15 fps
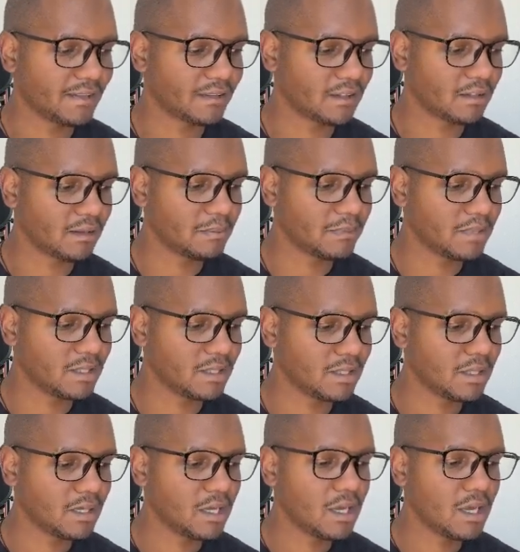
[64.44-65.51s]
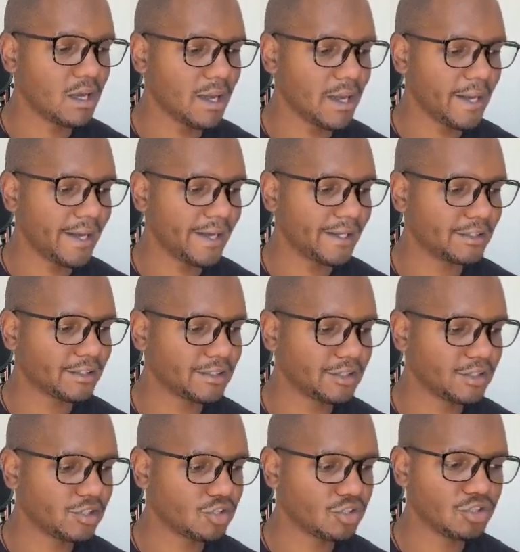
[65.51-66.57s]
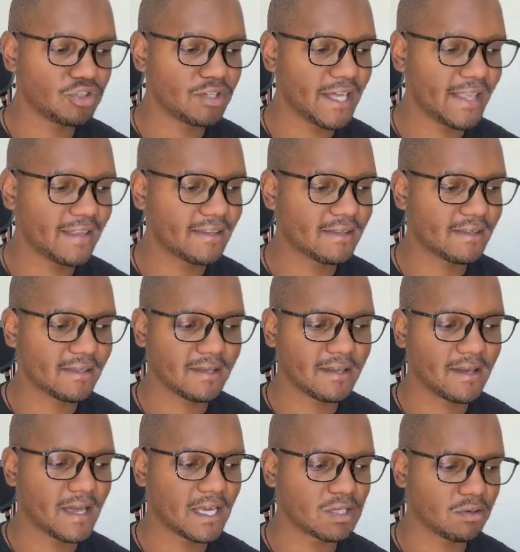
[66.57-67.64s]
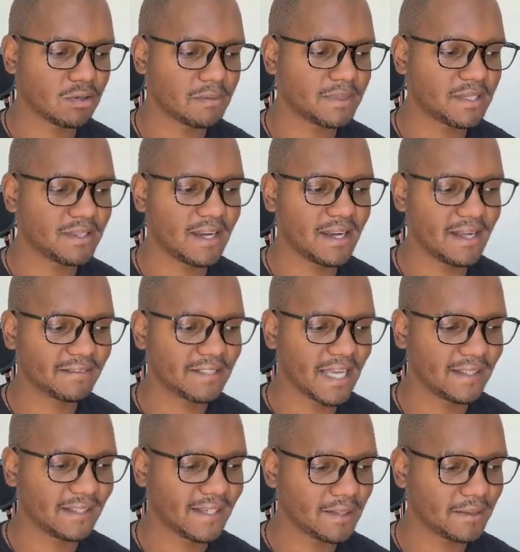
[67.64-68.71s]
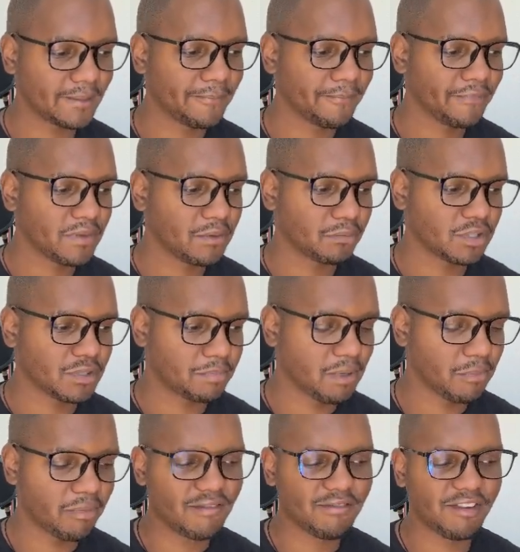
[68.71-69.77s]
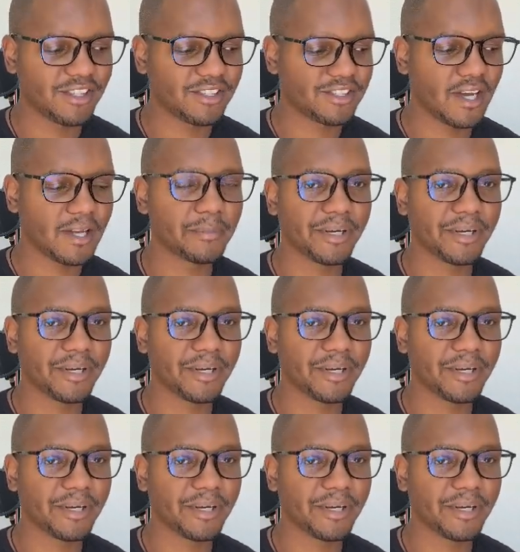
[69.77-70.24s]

it's going to be 2 lanes, and you want to be in the left hand lane, which my brother has done.